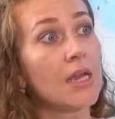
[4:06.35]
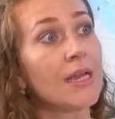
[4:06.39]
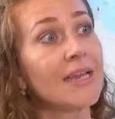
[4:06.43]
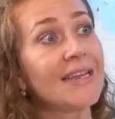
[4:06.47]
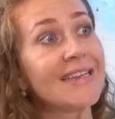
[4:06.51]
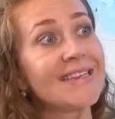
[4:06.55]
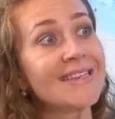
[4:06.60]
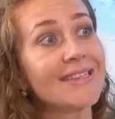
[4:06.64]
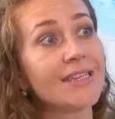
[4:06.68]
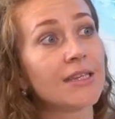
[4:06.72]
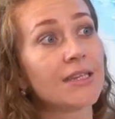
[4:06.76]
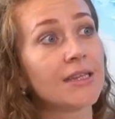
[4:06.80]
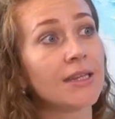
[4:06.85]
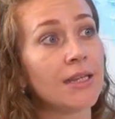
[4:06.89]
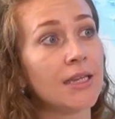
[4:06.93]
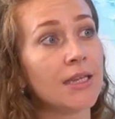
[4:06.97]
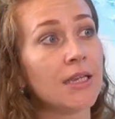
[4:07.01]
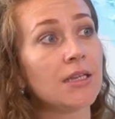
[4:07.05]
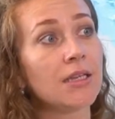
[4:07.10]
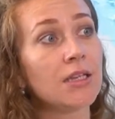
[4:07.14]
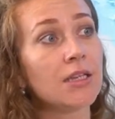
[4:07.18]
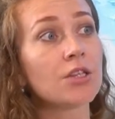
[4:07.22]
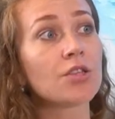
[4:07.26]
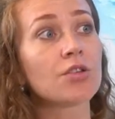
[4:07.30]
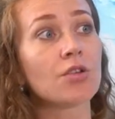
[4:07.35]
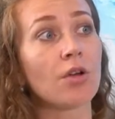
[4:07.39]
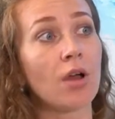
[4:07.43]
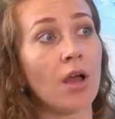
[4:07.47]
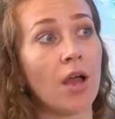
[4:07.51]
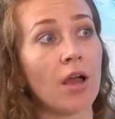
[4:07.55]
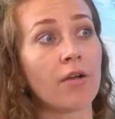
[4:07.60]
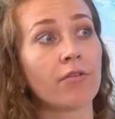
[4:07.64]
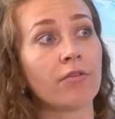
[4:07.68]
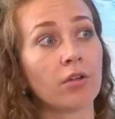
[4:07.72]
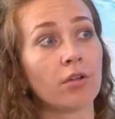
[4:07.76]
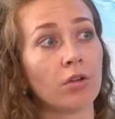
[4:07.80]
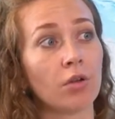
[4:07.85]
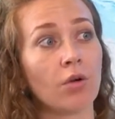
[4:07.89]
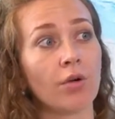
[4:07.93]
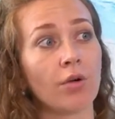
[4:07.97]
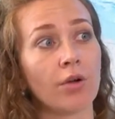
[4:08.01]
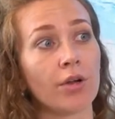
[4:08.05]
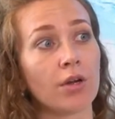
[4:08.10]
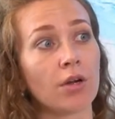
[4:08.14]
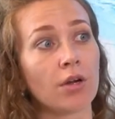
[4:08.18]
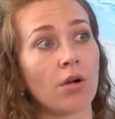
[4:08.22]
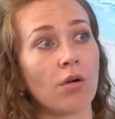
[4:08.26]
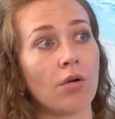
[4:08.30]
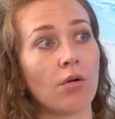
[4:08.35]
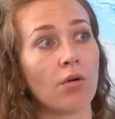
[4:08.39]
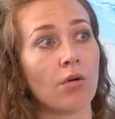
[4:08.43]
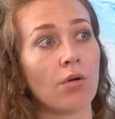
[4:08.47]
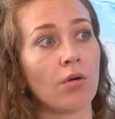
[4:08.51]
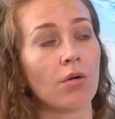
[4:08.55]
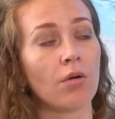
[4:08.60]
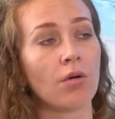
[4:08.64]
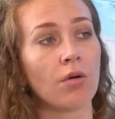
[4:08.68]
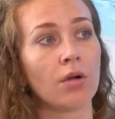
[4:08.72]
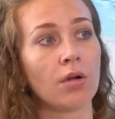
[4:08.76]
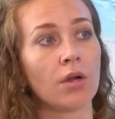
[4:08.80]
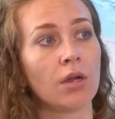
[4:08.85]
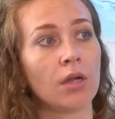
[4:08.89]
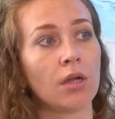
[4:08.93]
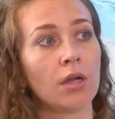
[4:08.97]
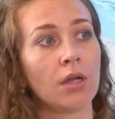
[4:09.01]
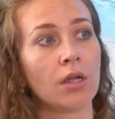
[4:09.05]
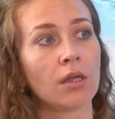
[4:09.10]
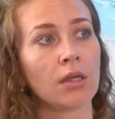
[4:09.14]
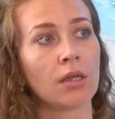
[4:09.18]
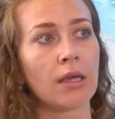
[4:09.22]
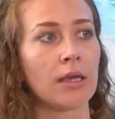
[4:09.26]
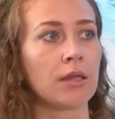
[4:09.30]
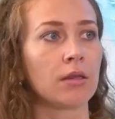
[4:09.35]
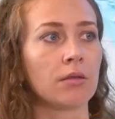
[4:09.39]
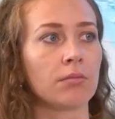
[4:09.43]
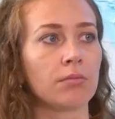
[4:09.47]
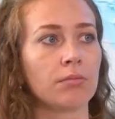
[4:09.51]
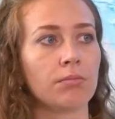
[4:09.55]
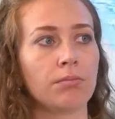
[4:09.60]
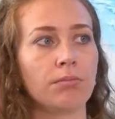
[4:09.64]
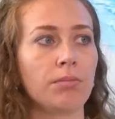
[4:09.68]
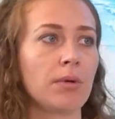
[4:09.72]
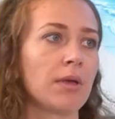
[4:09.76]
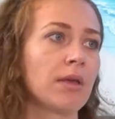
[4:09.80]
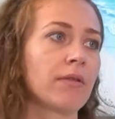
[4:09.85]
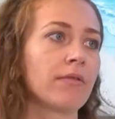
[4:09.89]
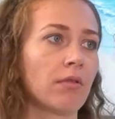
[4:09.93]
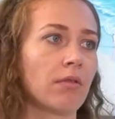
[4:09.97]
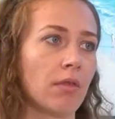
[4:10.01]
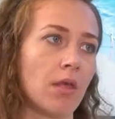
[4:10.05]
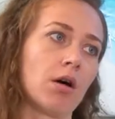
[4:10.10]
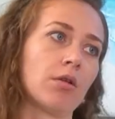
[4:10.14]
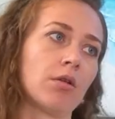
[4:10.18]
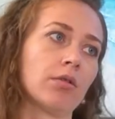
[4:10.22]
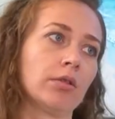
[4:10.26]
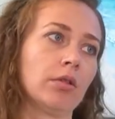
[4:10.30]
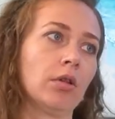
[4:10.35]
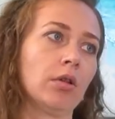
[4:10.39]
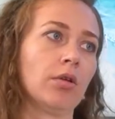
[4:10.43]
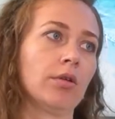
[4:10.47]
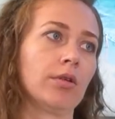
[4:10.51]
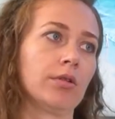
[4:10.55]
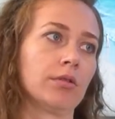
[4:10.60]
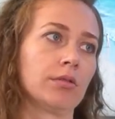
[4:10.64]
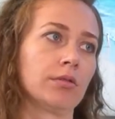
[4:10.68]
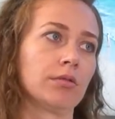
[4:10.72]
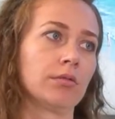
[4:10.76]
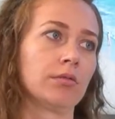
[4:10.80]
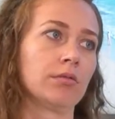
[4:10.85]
Is it needed to have a lawyer or can be without lawyer?